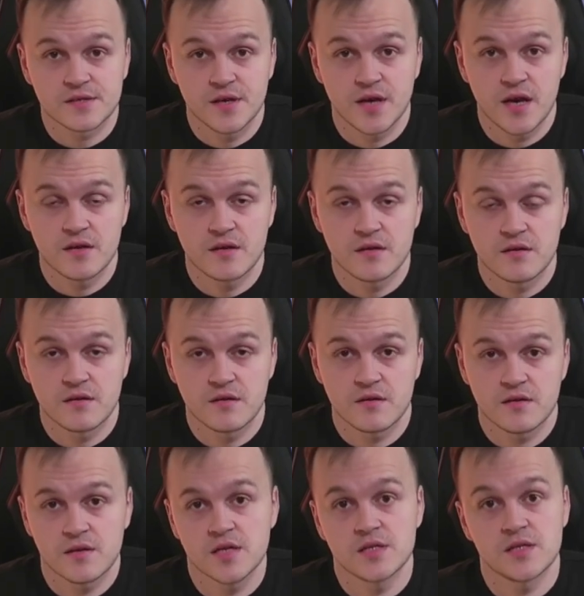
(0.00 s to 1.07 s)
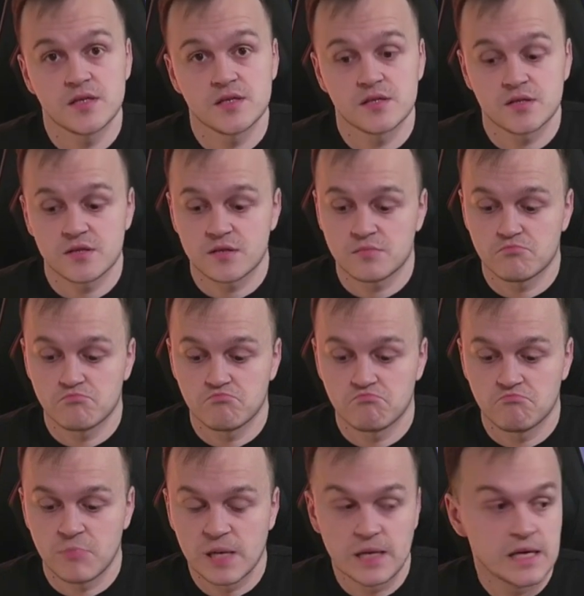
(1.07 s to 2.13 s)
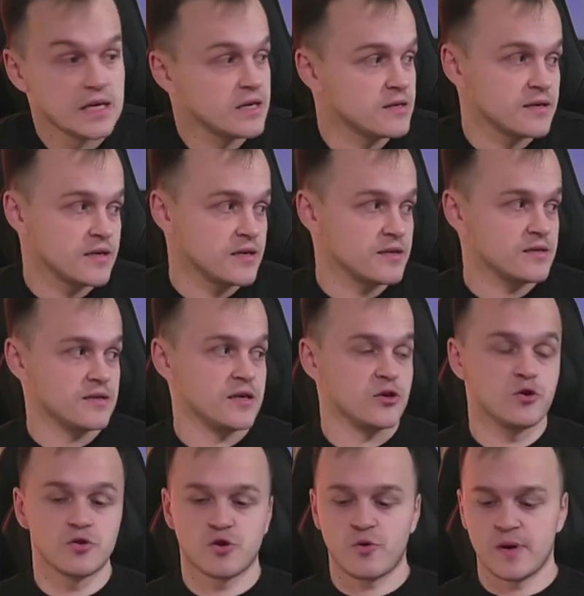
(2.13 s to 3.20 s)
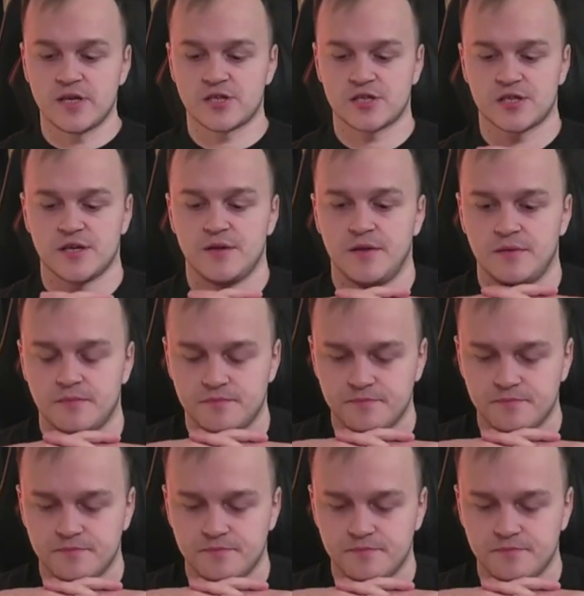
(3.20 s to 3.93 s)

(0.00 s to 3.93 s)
Yeah, this is a good question.